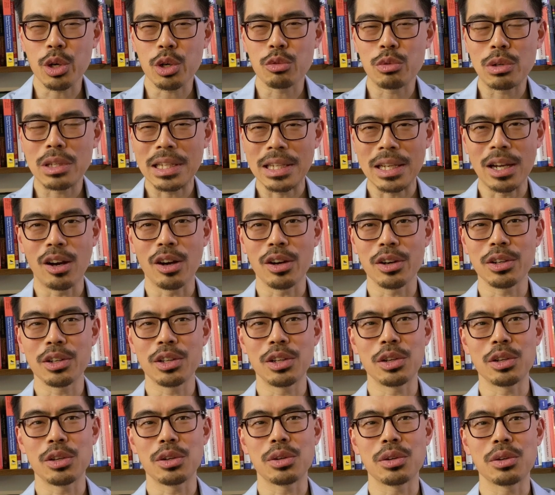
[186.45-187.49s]
really hard
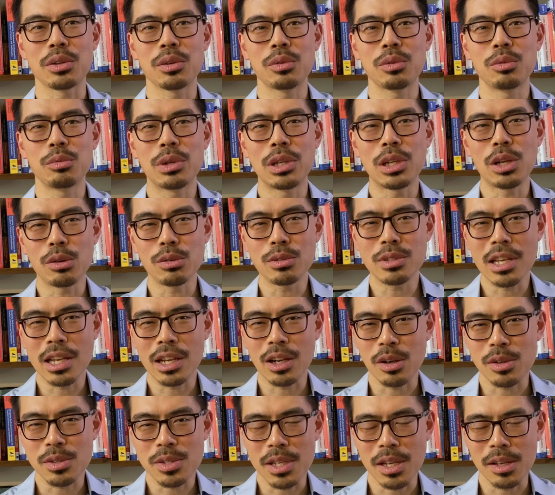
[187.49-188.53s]
here, we don't take
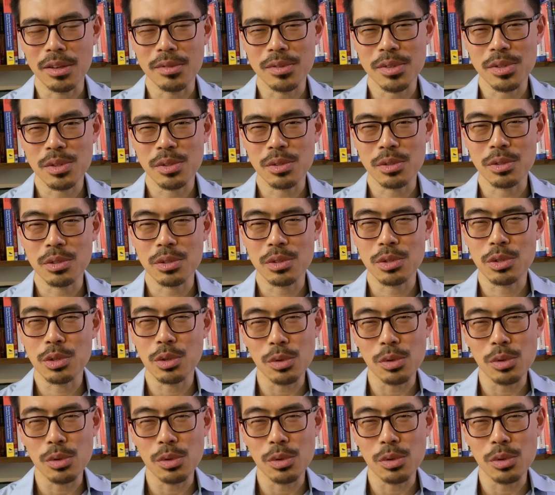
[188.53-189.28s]
ourselves too